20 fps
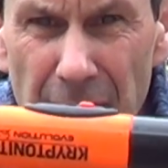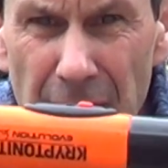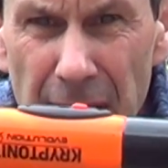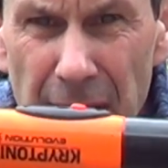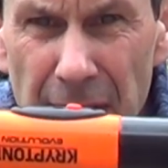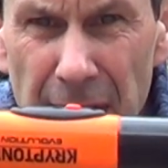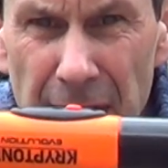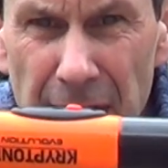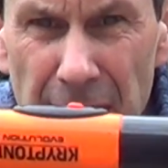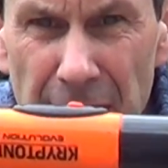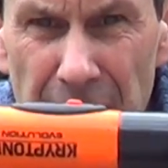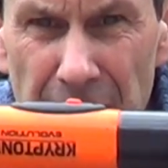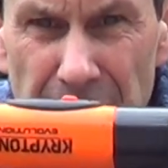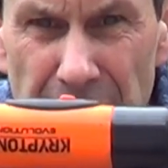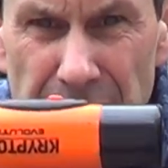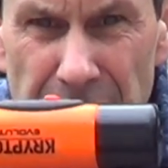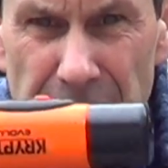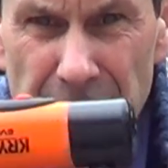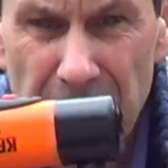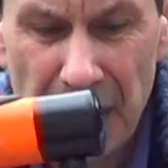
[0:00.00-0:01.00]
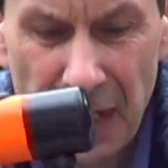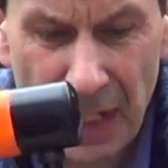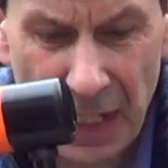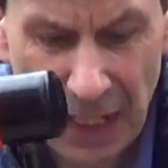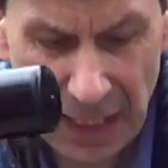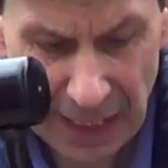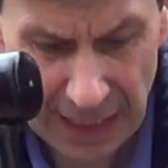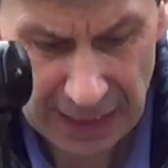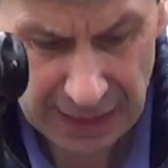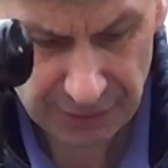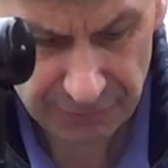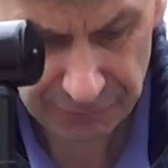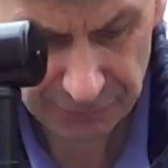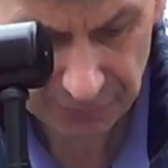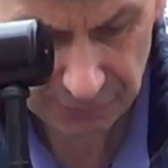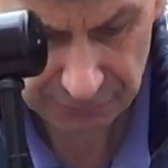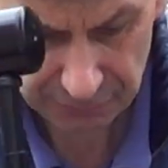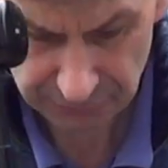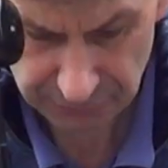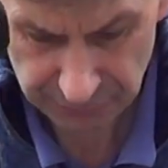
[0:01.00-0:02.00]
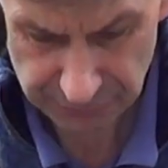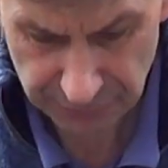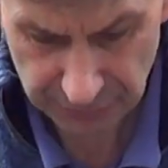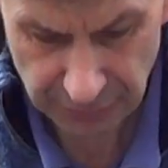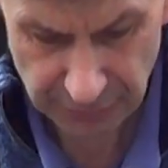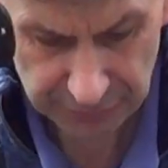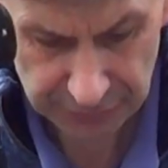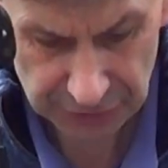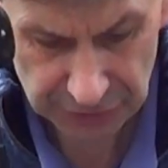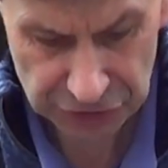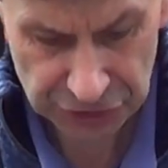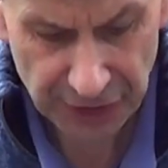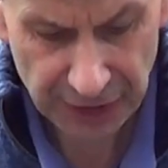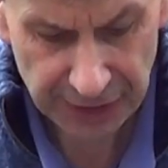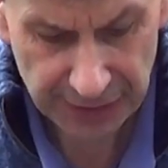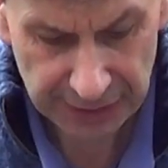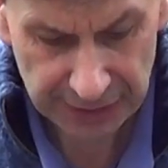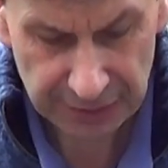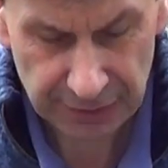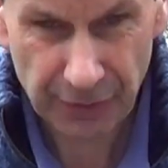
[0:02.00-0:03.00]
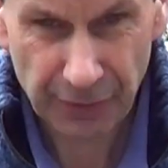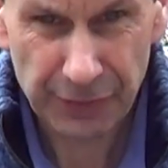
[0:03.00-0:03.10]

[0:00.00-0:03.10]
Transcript: is have, like the chain,